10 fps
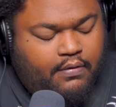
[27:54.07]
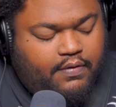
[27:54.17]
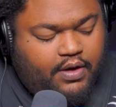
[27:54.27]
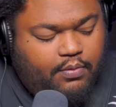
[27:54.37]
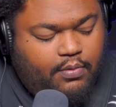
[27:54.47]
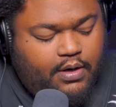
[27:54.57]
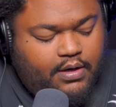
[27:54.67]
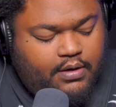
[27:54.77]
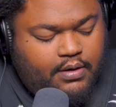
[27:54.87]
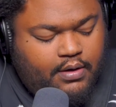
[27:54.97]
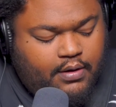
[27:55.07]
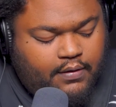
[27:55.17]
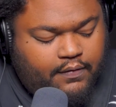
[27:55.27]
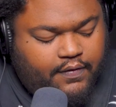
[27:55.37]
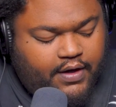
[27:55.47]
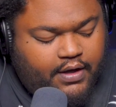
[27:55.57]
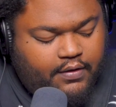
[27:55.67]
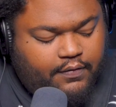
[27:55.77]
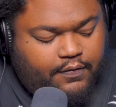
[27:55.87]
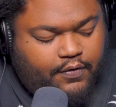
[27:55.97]
finger 1,
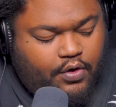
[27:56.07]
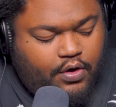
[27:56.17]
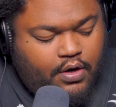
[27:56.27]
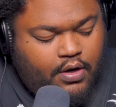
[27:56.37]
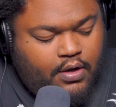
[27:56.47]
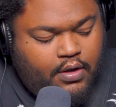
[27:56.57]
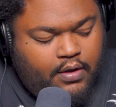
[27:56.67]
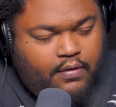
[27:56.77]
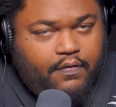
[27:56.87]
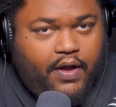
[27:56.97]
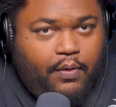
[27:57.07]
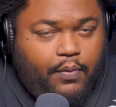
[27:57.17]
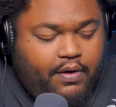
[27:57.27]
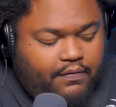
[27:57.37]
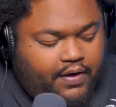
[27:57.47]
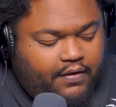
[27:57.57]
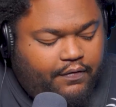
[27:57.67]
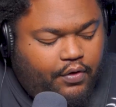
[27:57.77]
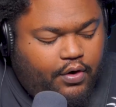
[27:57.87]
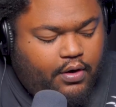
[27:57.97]
finger 4, finger 1, finger
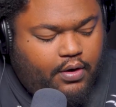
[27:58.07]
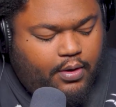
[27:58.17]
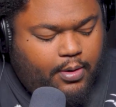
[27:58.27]
4.